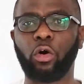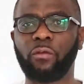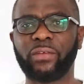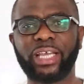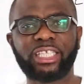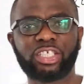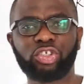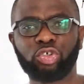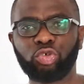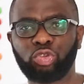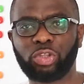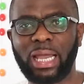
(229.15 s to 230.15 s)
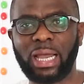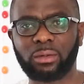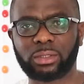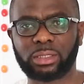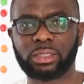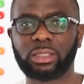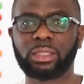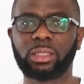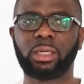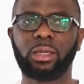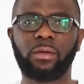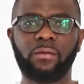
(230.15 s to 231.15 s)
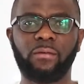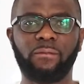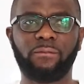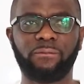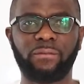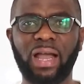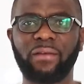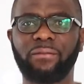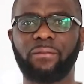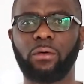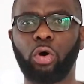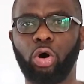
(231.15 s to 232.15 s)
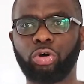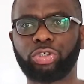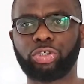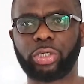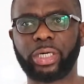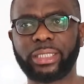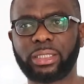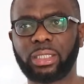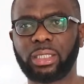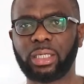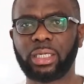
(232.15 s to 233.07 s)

of 82,500,